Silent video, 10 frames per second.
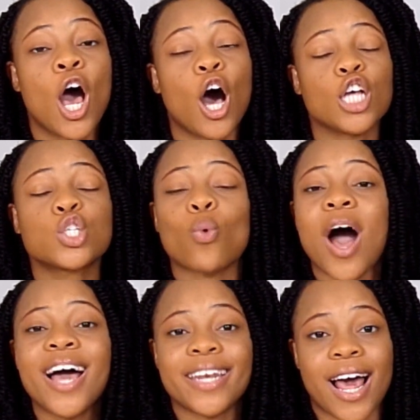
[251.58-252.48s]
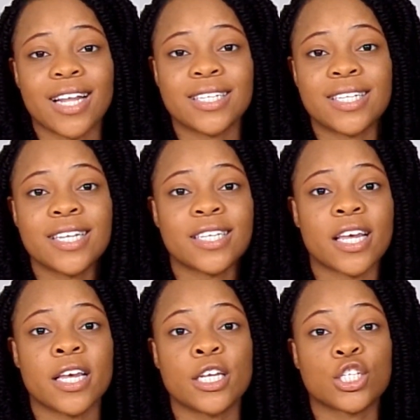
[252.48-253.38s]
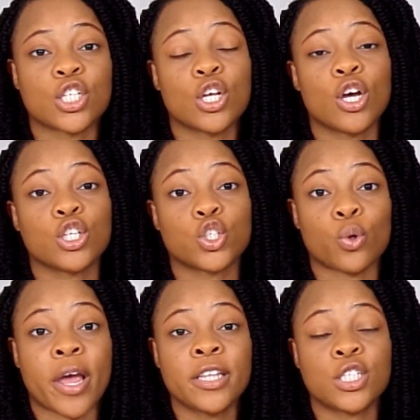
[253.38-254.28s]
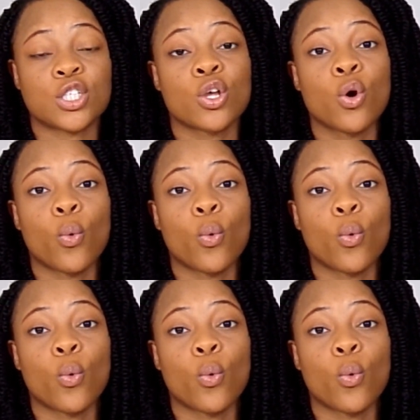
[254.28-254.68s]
A SWOT analysis is strengths,